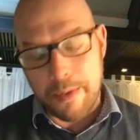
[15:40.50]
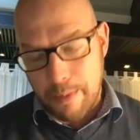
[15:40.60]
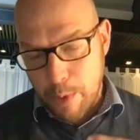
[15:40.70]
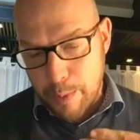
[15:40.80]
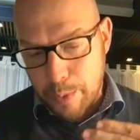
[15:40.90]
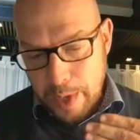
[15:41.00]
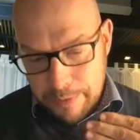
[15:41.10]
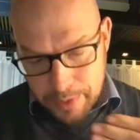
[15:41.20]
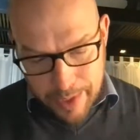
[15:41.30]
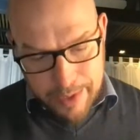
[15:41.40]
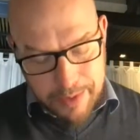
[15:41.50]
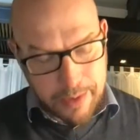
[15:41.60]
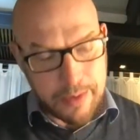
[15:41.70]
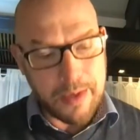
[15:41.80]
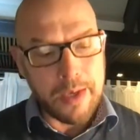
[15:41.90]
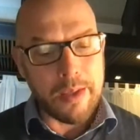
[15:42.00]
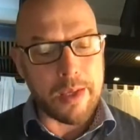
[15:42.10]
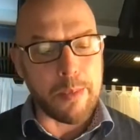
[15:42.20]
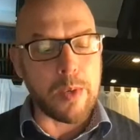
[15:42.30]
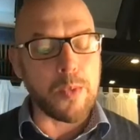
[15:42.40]
the moment we have data,
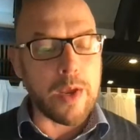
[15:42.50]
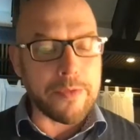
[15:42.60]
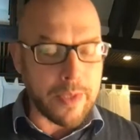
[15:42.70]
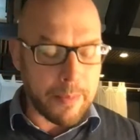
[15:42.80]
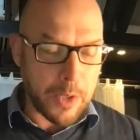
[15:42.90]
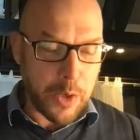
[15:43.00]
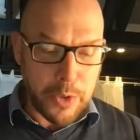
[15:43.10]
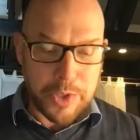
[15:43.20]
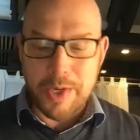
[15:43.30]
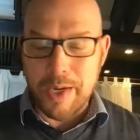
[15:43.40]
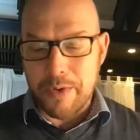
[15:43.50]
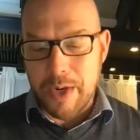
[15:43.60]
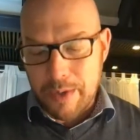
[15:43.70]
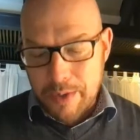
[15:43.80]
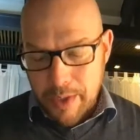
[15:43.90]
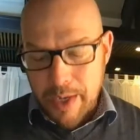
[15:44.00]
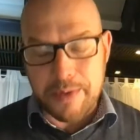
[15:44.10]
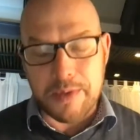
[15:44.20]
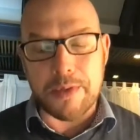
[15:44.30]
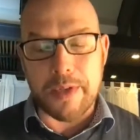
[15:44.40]
the moment we have some coaching around, okay,
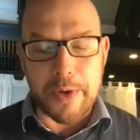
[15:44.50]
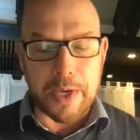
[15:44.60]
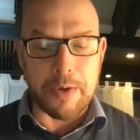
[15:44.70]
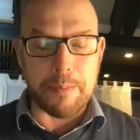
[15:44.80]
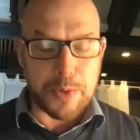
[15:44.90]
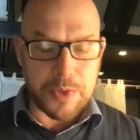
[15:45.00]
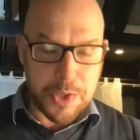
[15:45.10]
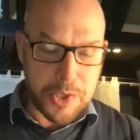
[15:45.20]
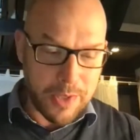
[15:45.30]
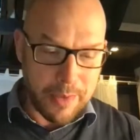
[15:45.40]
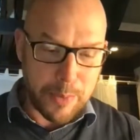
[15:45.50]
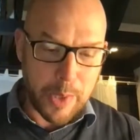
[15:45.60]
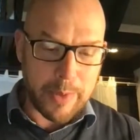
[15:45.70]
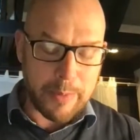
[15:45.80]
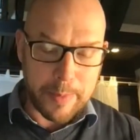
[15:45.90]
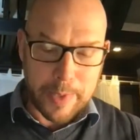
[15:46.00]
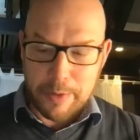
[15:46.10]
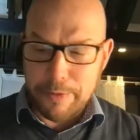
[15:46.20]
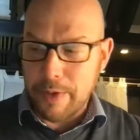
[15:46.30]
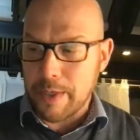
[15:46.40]
this is how you can position the problem a bit
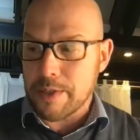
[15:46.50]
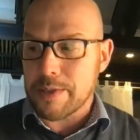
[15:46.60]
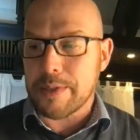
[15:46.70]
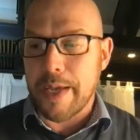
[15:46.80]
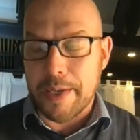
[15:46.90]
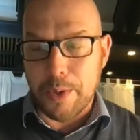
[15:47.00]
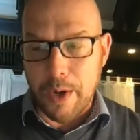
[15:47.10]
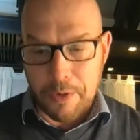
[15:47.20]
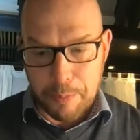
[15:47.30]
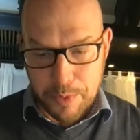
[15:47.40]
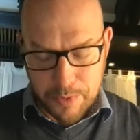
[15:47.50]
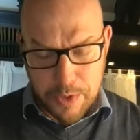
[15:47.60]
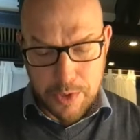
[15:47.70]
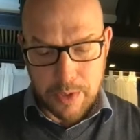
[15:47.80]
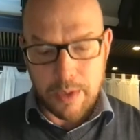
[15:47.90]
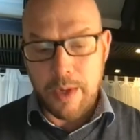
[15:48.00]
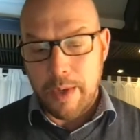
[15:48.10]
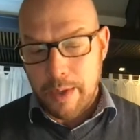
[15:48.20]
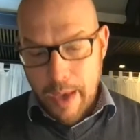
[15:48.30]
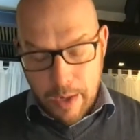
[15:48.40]
differently, just say, hey, you're out of position
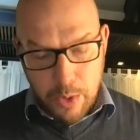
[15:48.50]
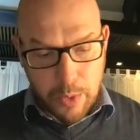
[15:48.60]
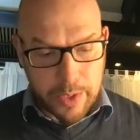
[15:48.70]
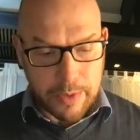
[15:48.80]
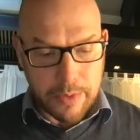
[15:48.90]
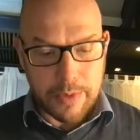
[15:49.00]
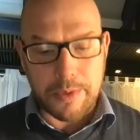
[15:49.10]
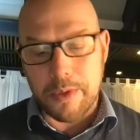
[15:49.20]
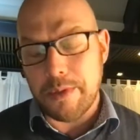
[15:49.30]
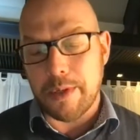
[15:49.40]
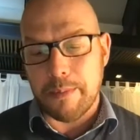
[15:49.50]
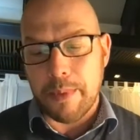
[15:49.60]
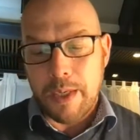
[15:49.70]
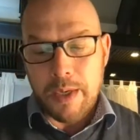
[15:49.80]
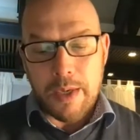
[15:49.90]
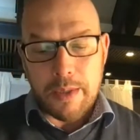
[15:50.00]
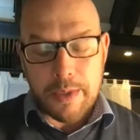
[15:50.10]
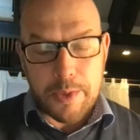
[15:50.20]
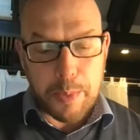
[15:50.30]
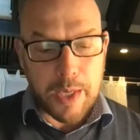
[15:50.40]
according to the system,
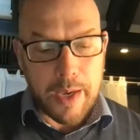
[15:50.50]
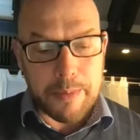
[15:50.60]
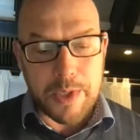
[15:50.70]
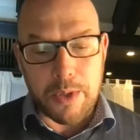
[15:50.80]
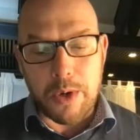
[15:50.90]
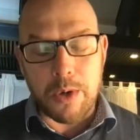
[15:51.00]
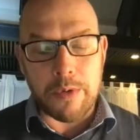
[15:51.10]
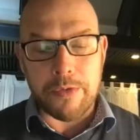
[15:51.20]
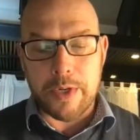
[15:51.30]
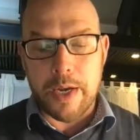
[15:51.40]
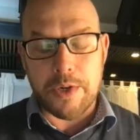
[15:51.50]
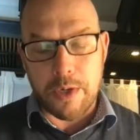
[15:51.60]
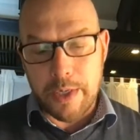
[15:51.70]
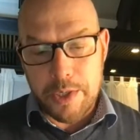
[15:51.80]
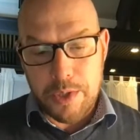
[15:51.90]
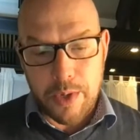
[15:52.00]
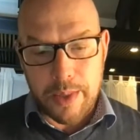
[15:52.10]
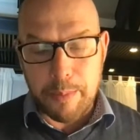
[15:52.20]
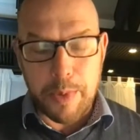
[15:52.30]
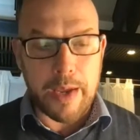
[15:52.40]
this becomes a non-confrontational issue,
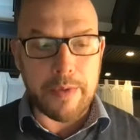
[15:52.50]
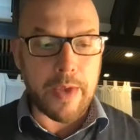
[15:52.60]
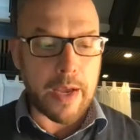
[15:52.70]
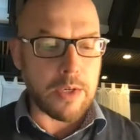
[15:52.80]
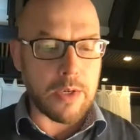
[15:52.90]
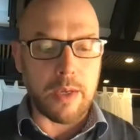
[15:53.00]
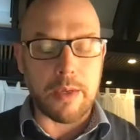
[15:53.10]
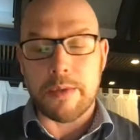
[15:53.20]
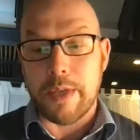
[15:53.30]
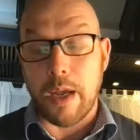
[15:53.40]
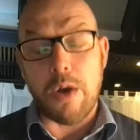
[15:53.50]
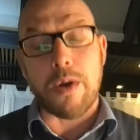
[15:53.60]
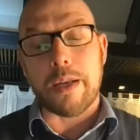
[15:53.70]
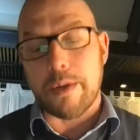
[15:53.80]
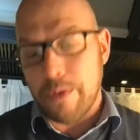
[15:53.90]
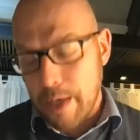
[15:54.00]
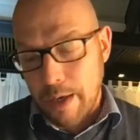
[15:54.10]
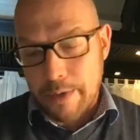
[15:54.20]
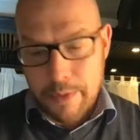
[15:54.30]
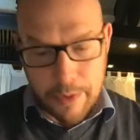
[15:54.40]
and the player's actually saying, oh, I didn't
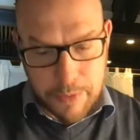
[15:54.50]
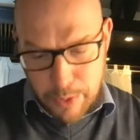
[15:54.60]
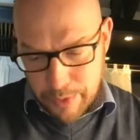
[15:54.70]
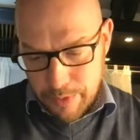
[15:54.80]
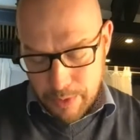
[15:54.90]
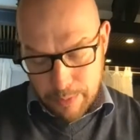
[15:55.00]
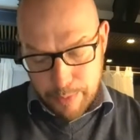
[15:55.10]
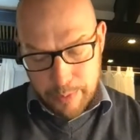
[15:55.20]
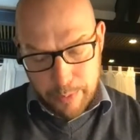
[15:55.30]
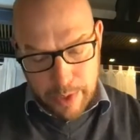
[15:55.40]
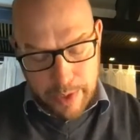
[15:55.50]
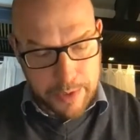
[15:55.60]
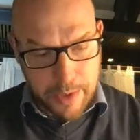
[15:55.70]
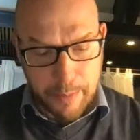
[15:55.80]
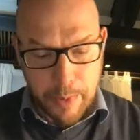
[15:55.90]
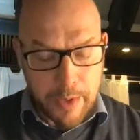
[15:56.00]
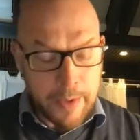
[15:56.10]
realize. Of course, not a problem, we'll catch up.